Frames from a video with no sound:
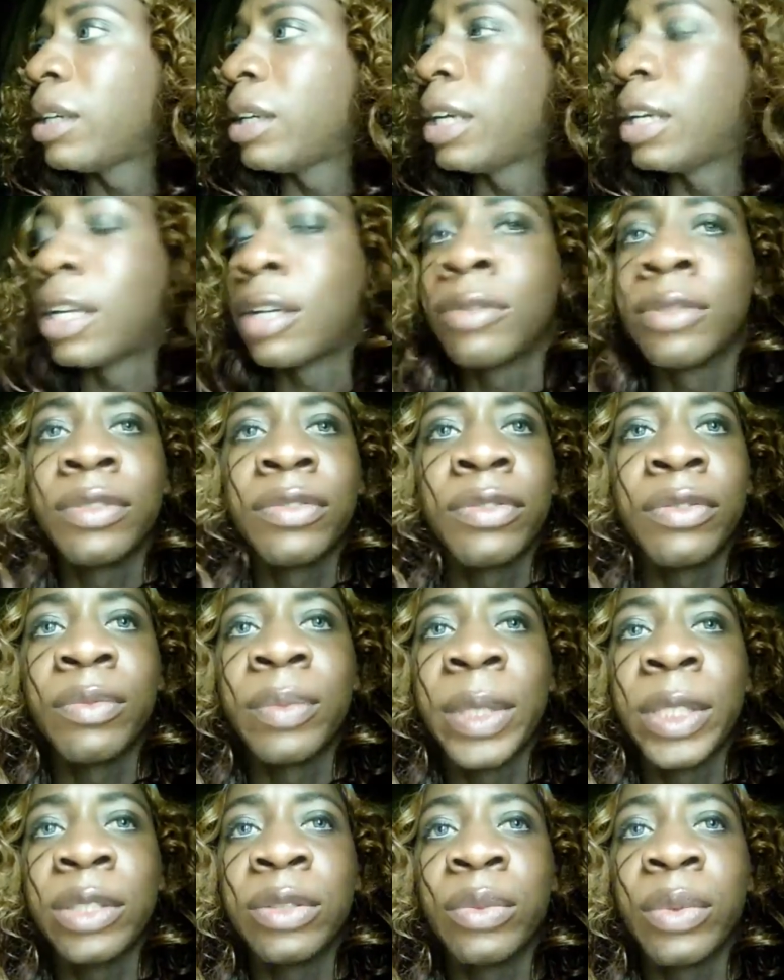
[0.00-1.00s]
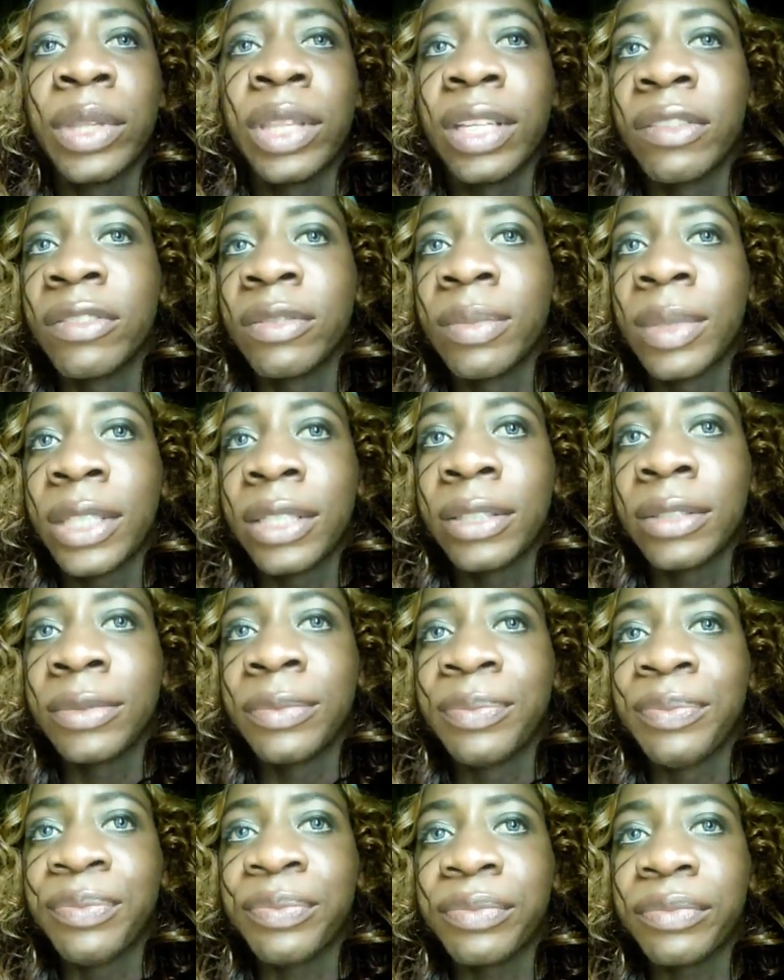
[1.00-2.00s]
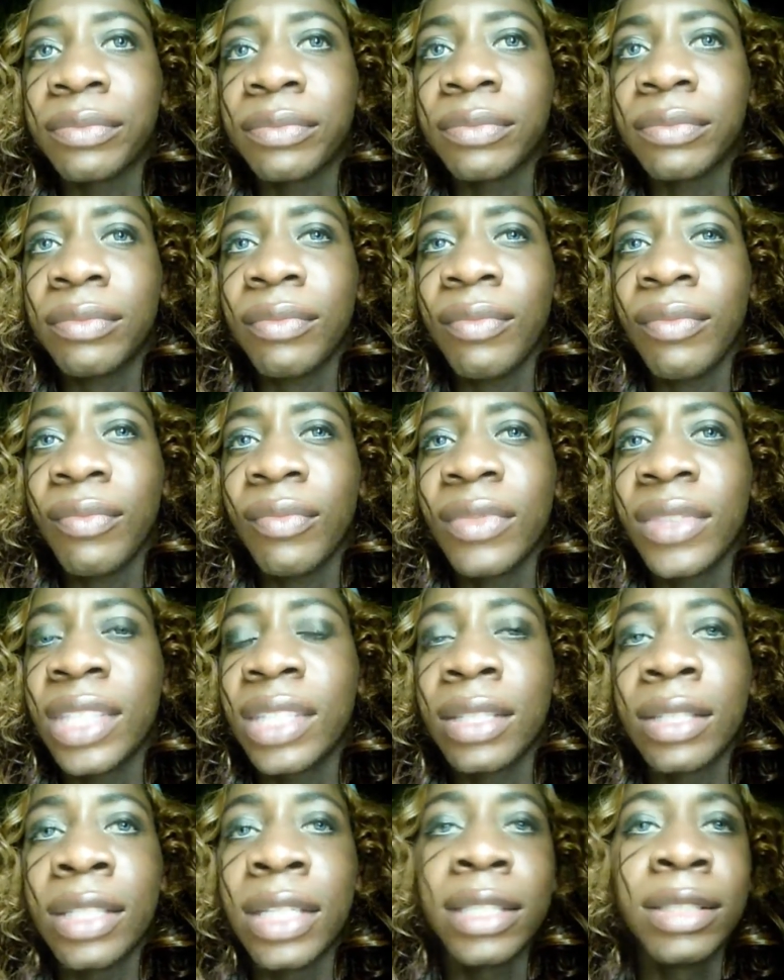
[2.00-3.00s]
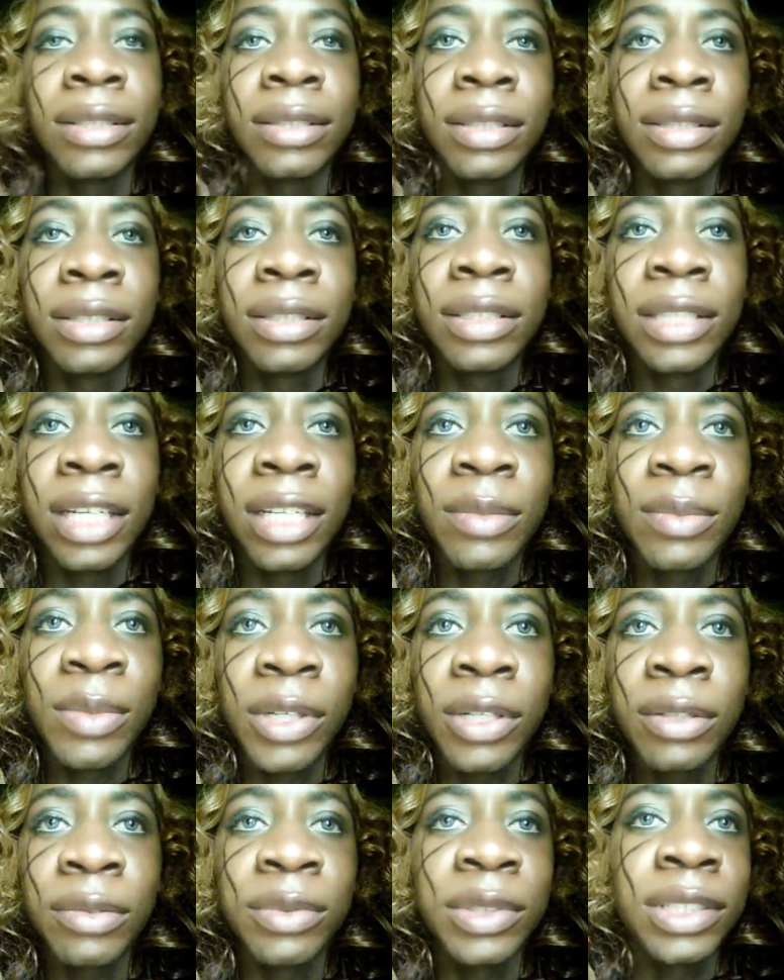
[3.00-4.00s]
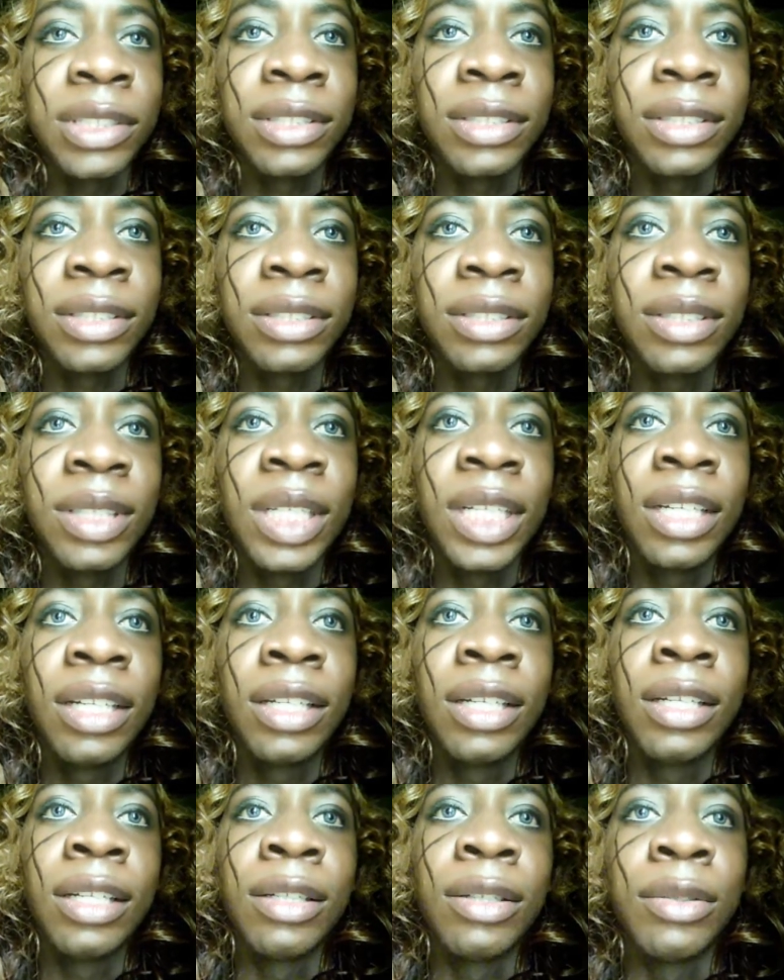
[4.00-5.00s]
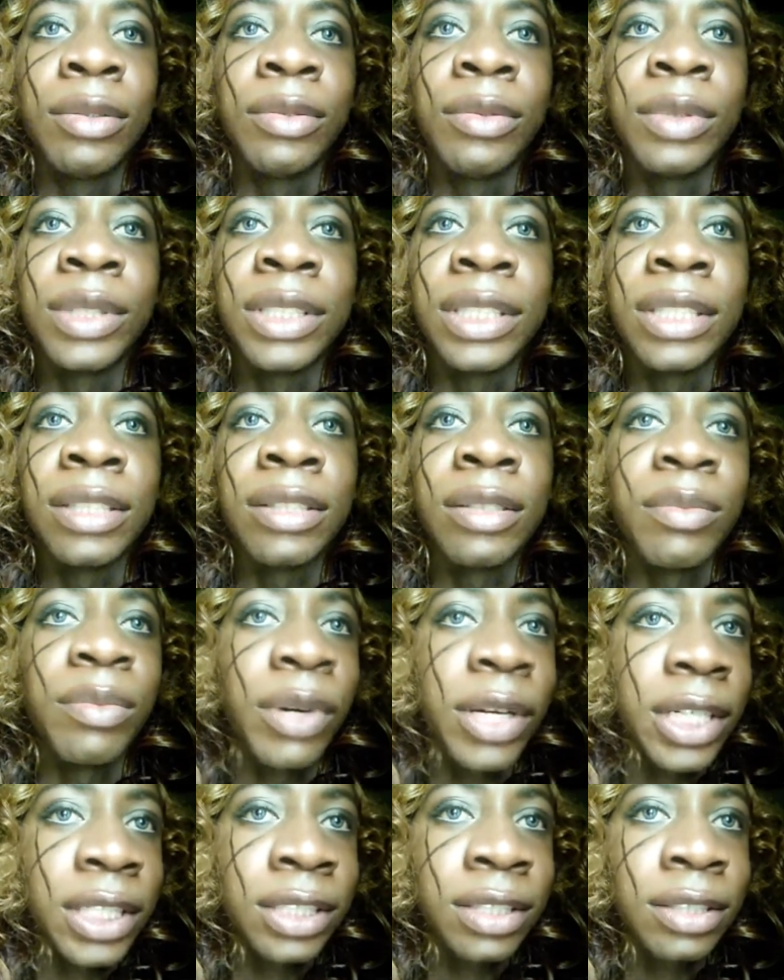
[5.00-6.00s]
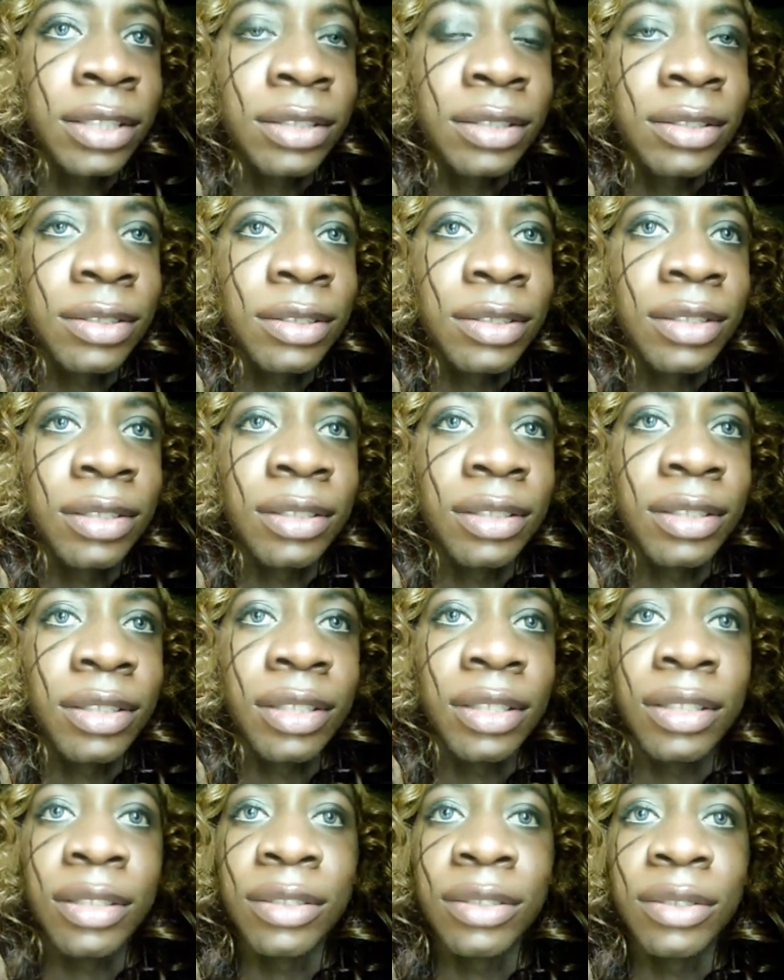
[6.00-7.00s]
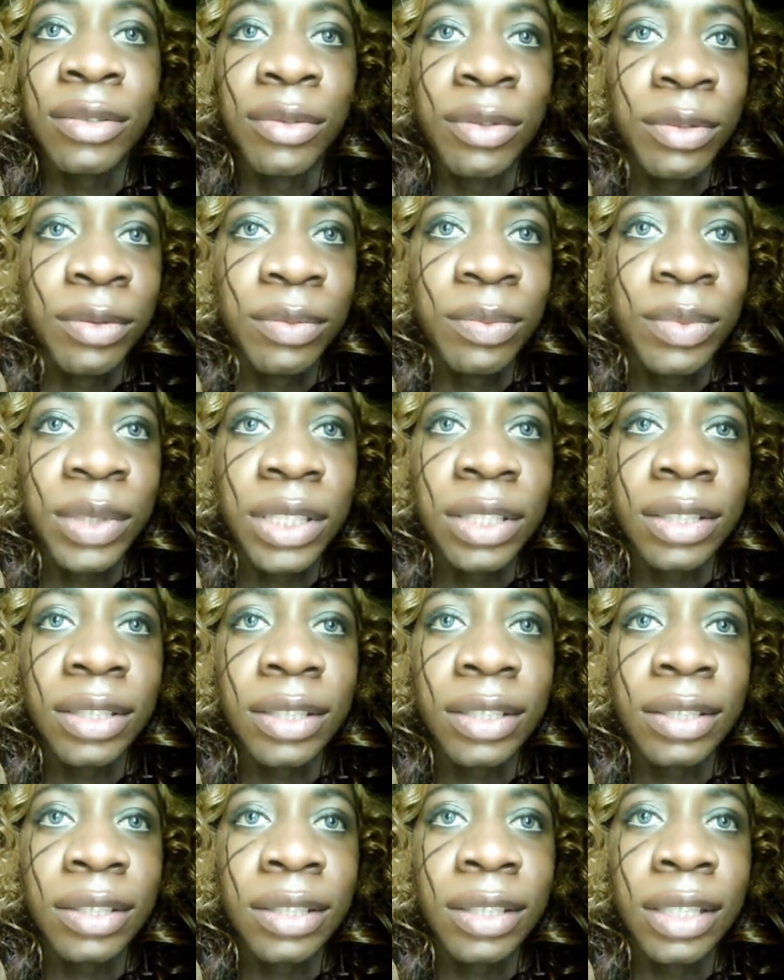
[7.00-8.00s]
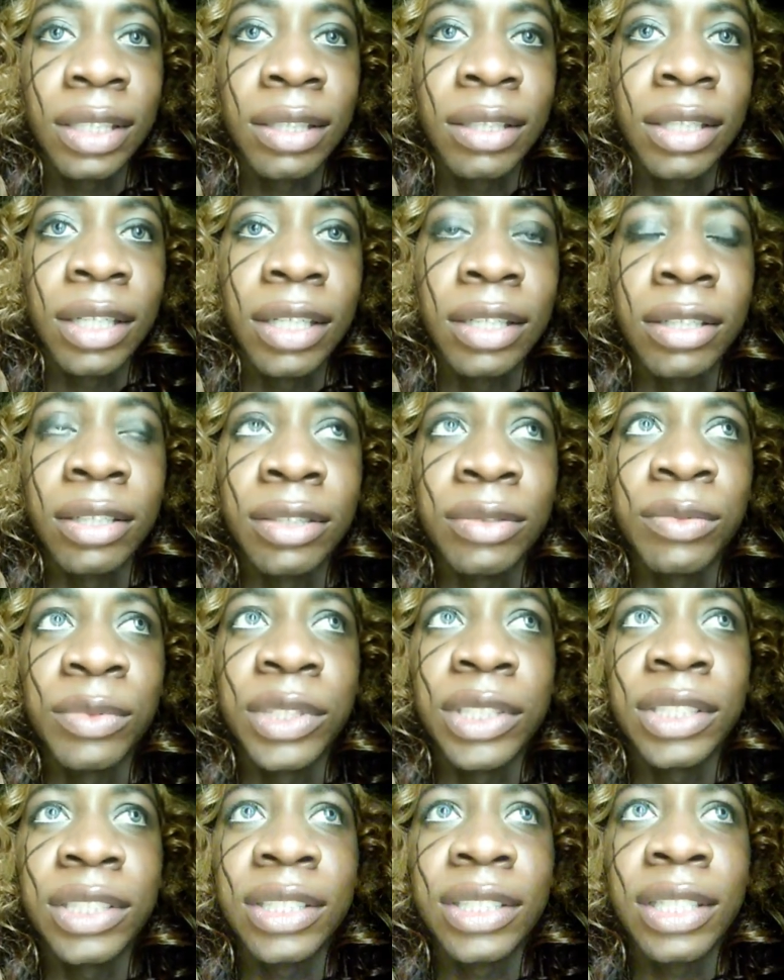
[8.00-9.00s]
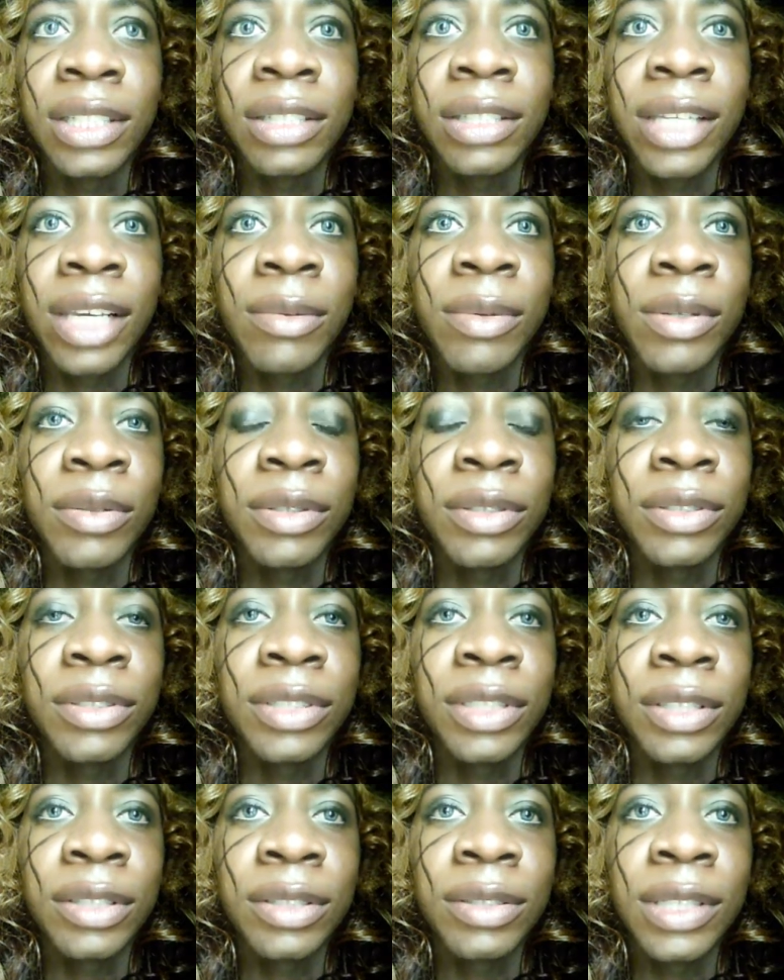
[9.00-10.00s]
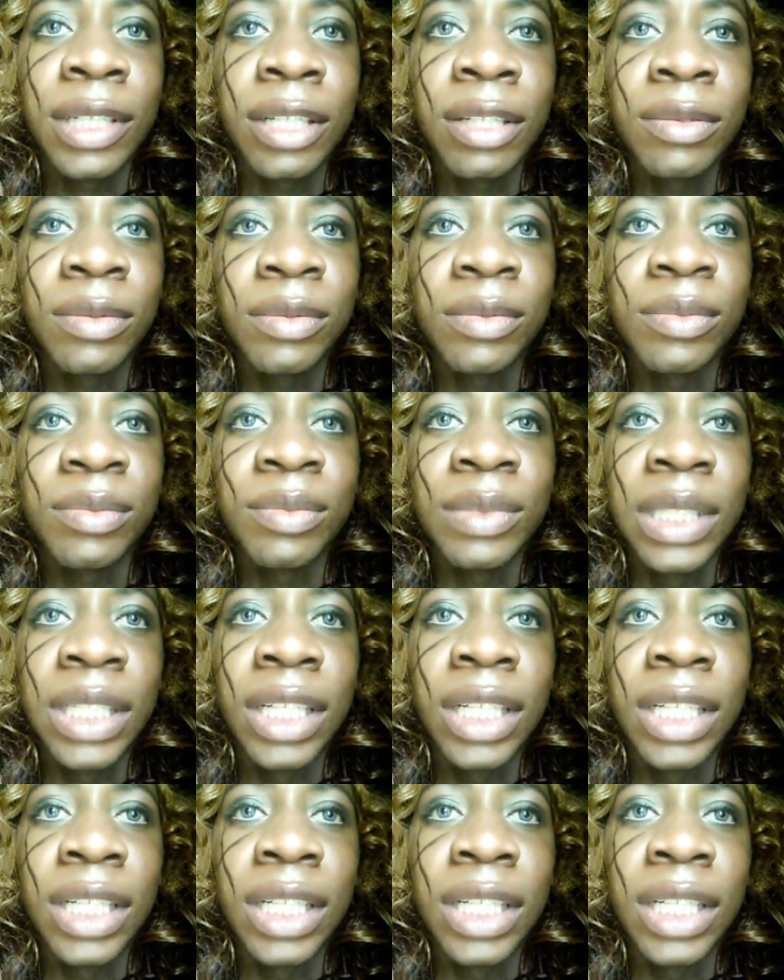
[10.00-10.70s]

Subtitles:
And I was familiar with everybody, like Tamar when she was in the Braxtons, the group, and then when she had came out with her solo album,